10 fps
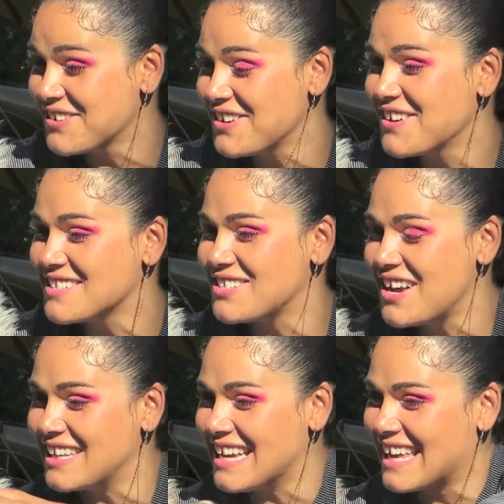Like, just so you know, it's
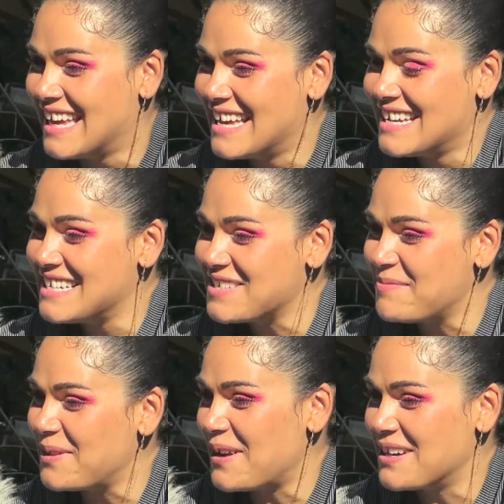not like
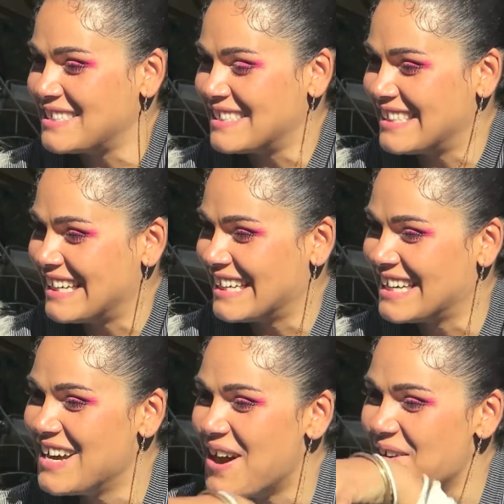doesn't belong to like
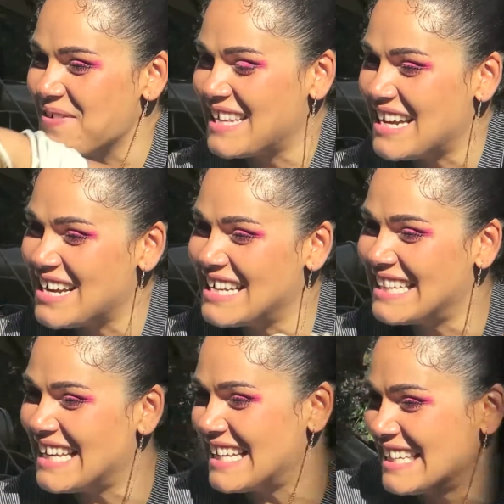over there,
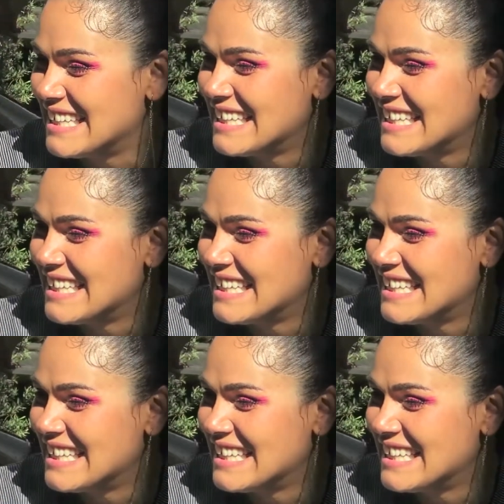and then.